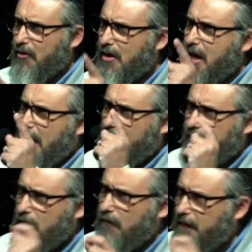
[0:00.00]
as your Savior,
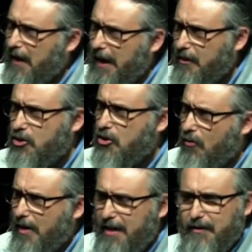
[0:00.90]
and if you feel
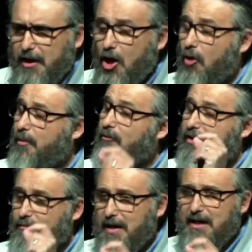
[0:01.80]
like that you don't have any
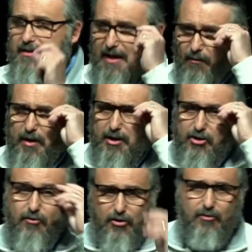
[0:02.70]
hope, which means that